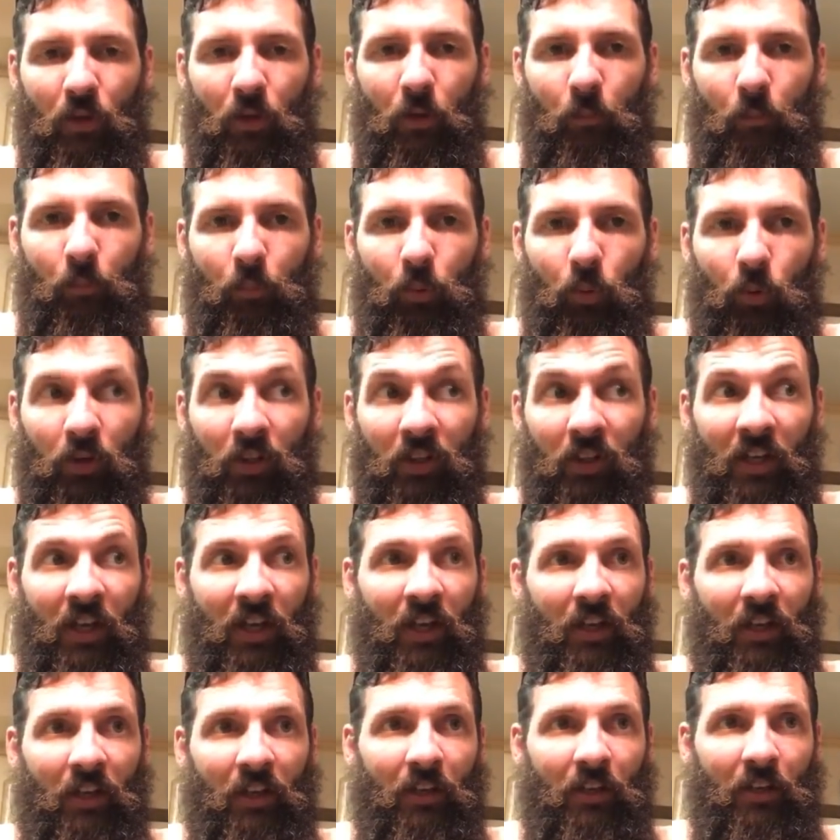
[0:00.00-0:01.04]
putting
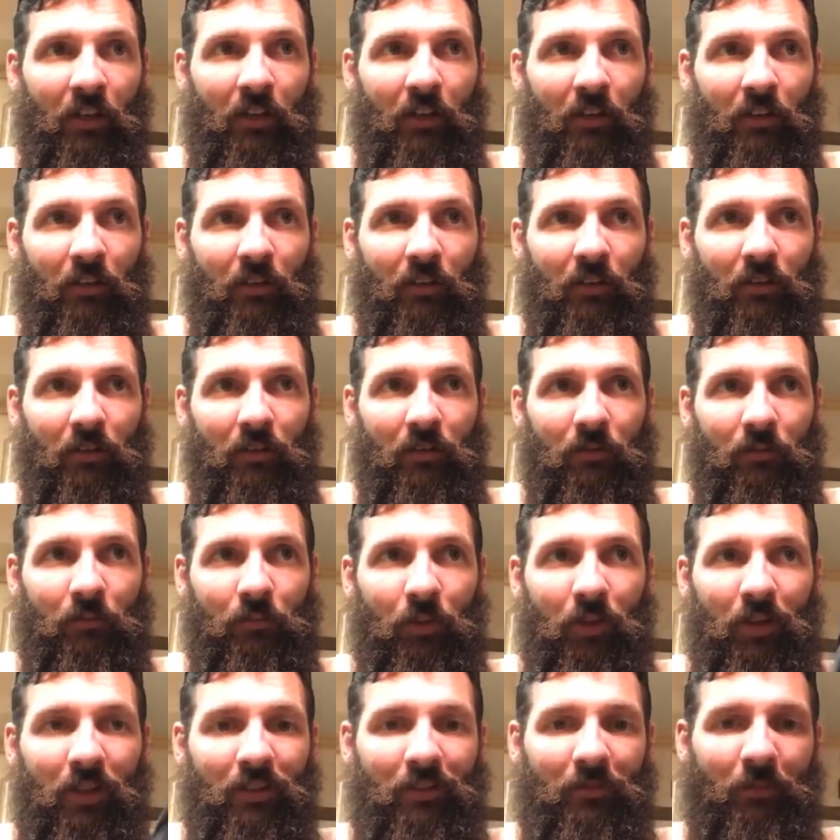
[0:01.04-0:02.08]

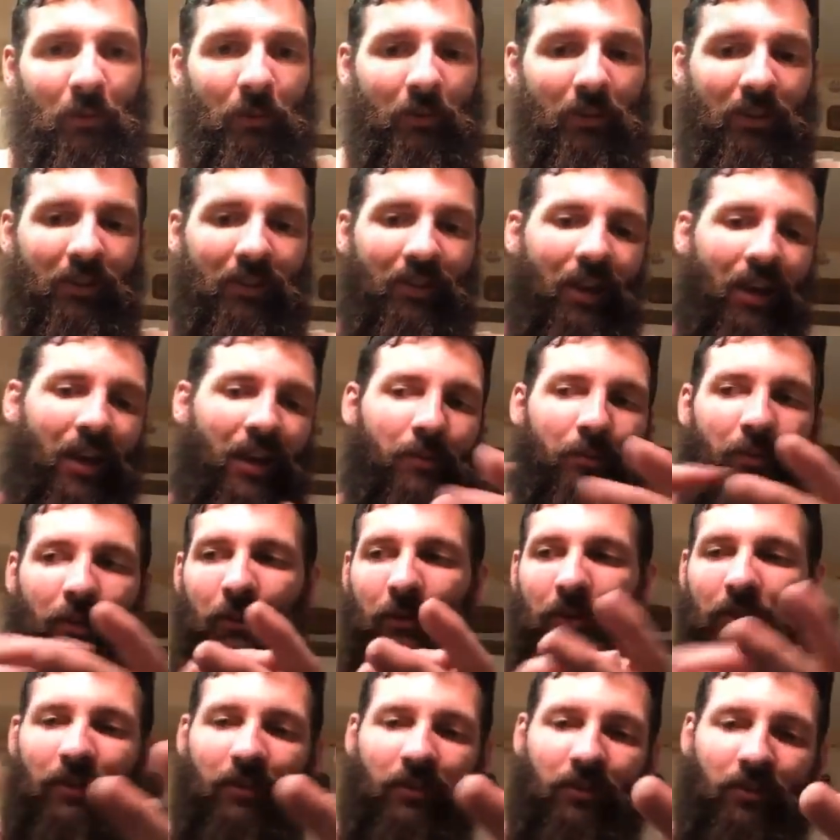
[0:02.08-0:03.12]
probably maybe a time
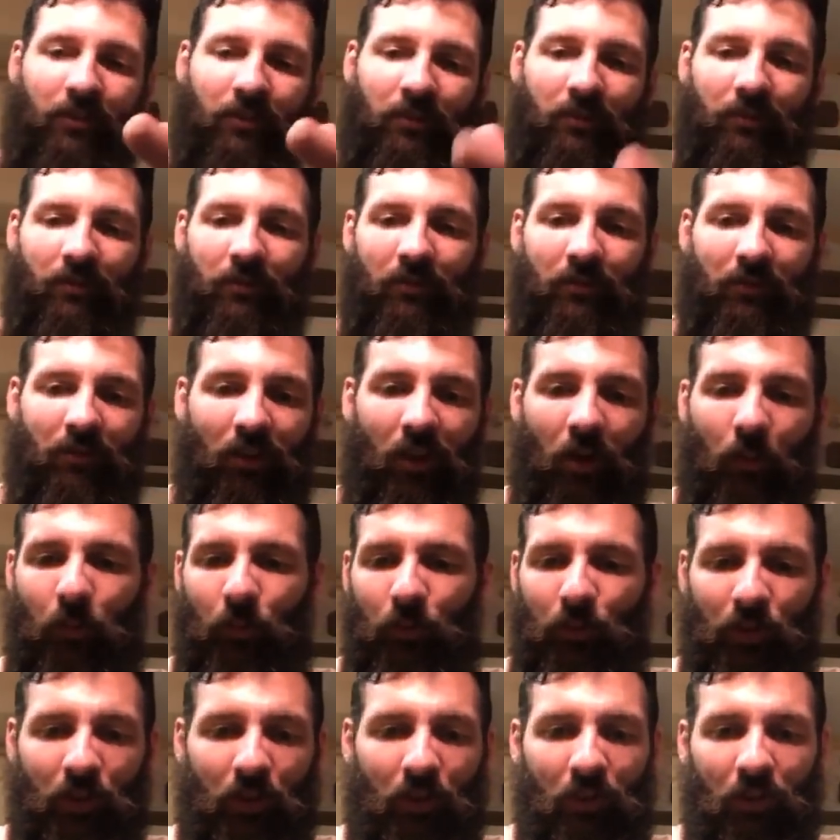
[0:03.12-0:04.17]
limit, a couple
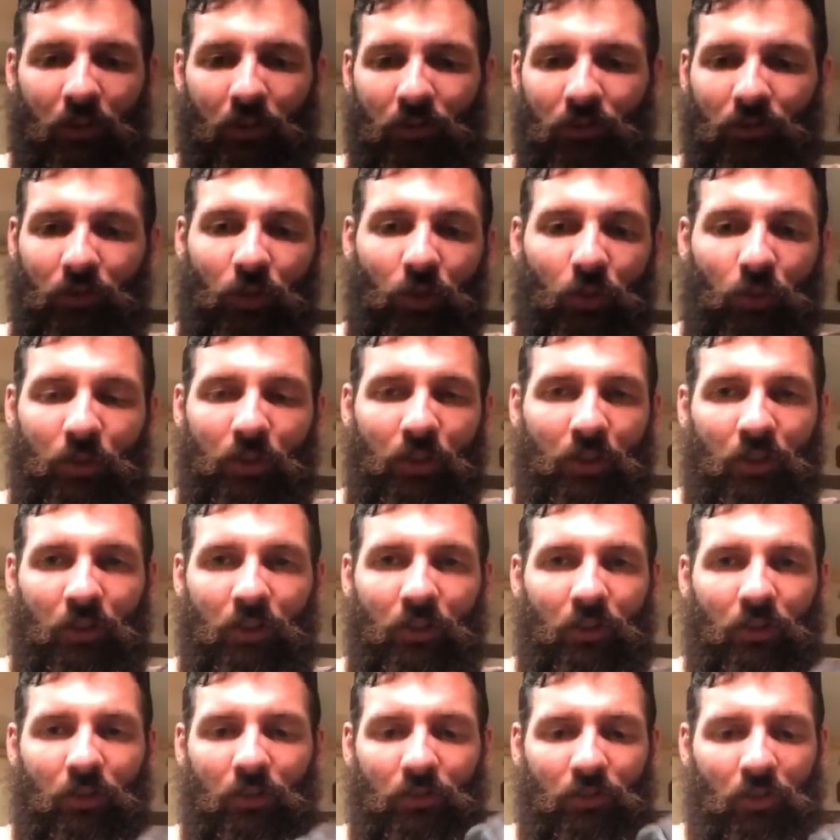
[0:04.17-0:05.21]
years, 2
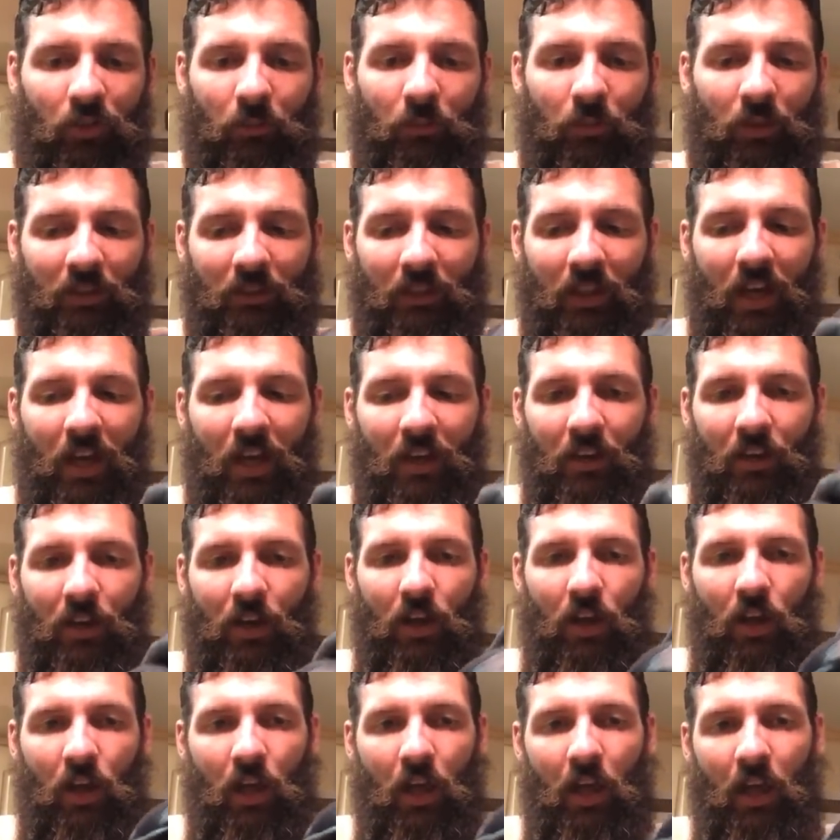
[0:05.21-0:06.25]
years, something like that,
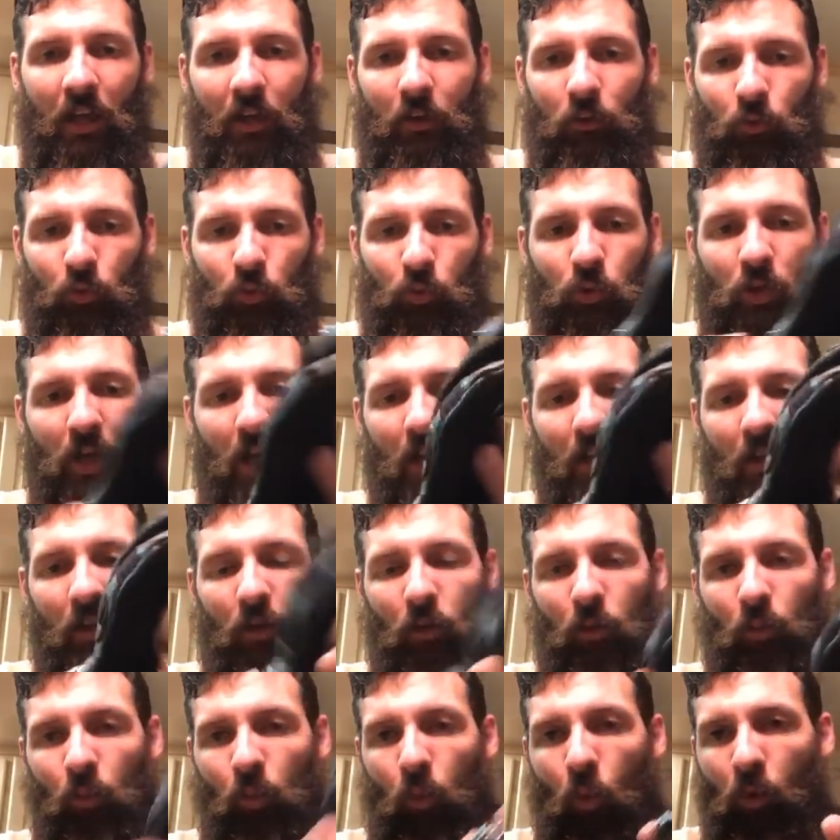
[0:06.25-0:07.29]
a wreck
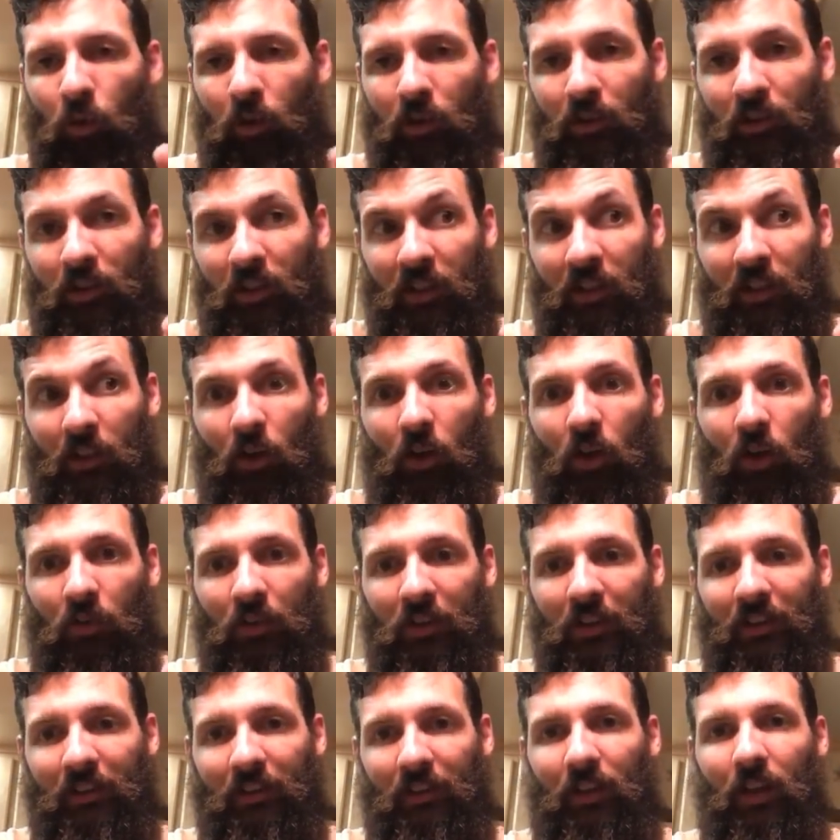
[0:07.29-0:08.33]
warranty on
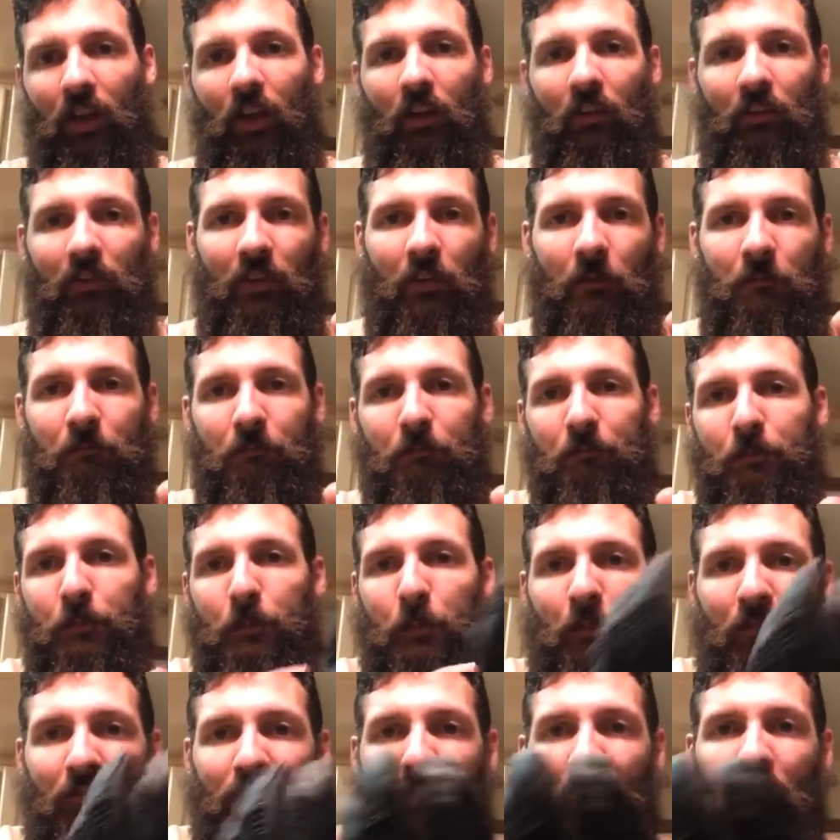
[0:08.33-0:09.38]
these gloves.
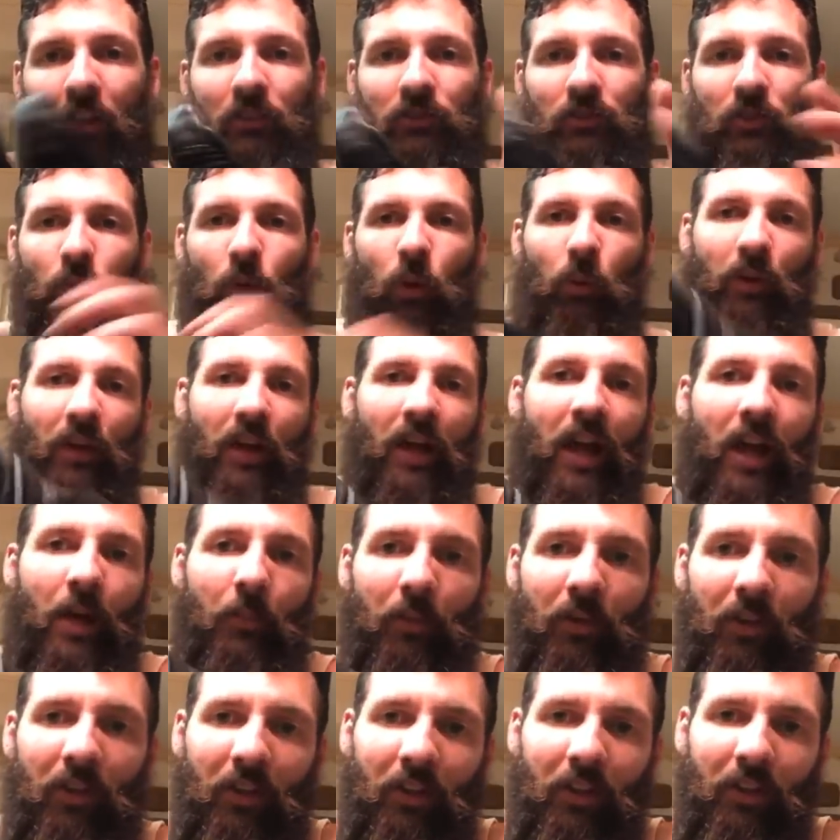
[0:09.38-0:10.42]
So what would
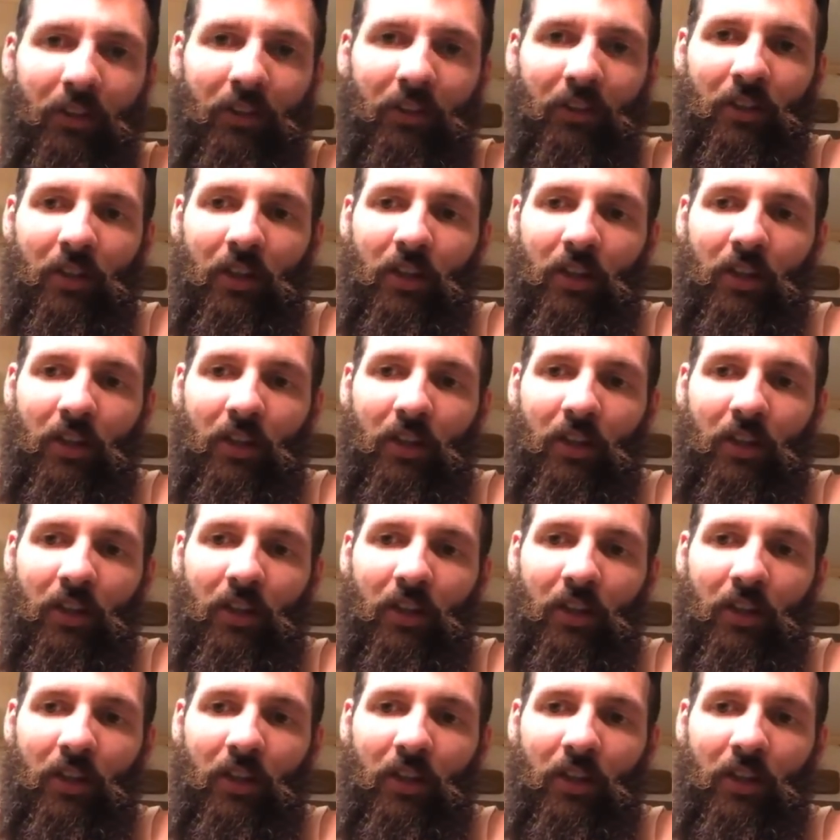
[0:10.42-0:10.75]
happen is,